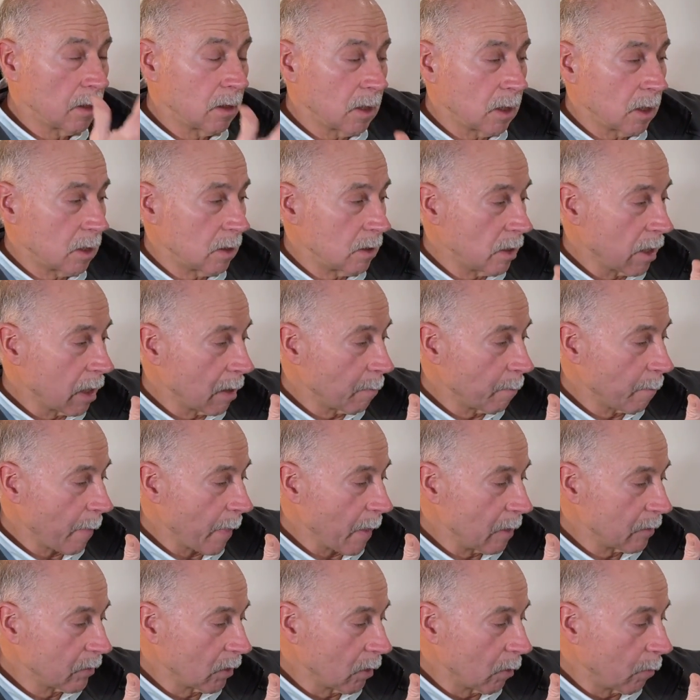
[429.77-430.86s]
And then
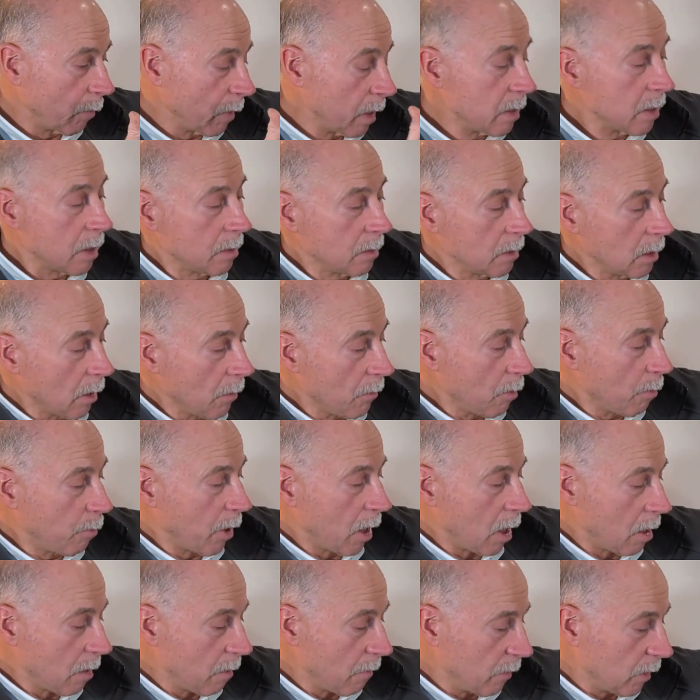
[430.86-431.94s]
the other
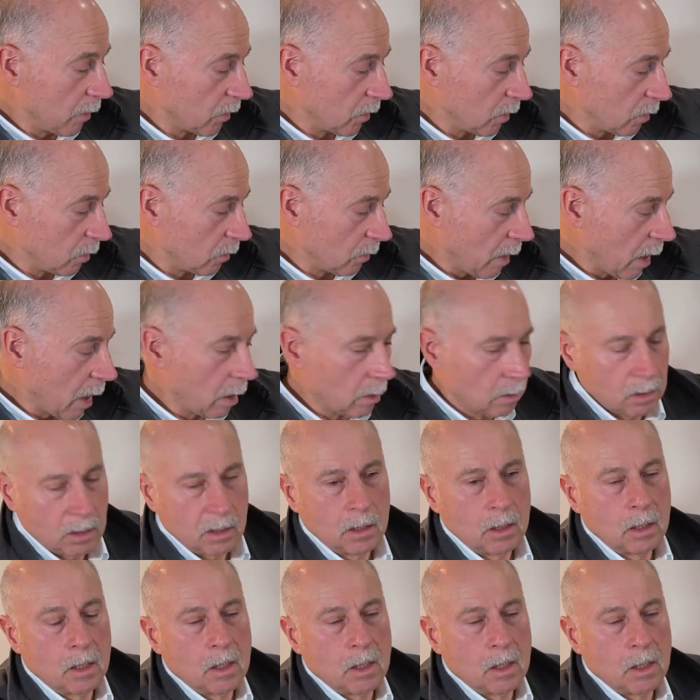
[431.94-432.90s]
part of this is that